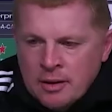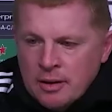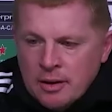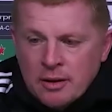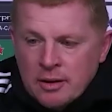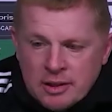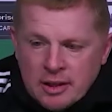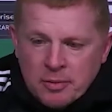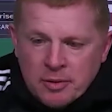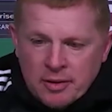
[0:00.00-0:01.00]
I said
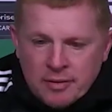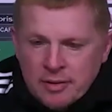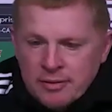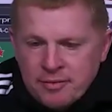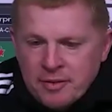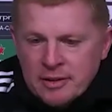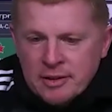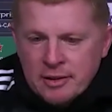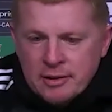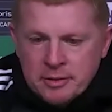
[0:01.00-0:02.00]
what I felt
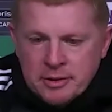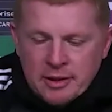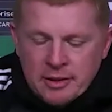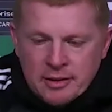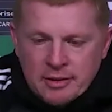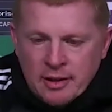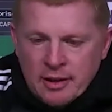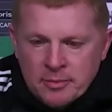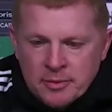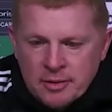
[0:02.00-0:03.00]
needed to be said at the
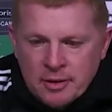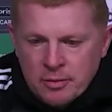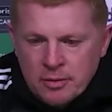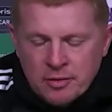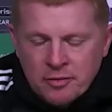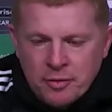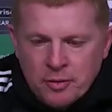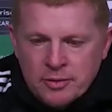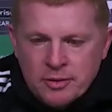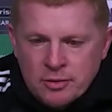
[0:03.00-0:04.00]
time, and now we're looking
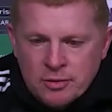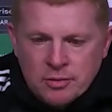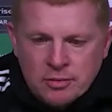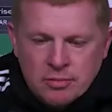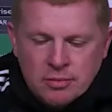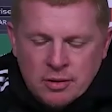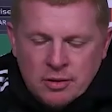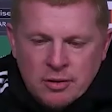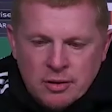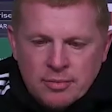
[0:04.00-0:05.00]
forward to
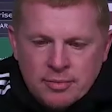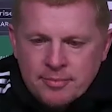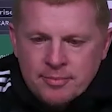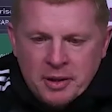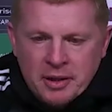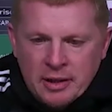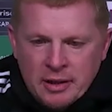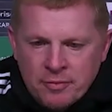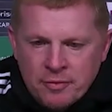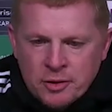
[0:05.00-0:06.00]
another big game
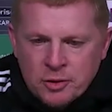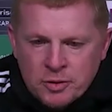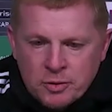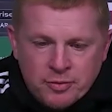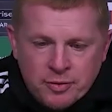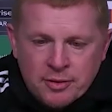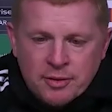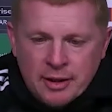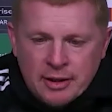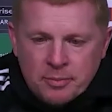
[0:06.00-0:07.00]
for us, which we've earned the
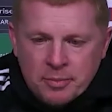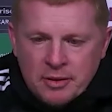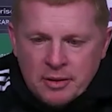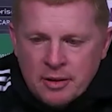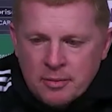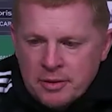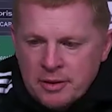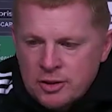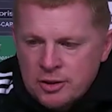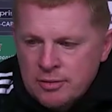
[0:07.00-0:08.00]
right to be in the
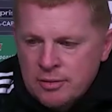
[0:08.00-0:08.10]
competition.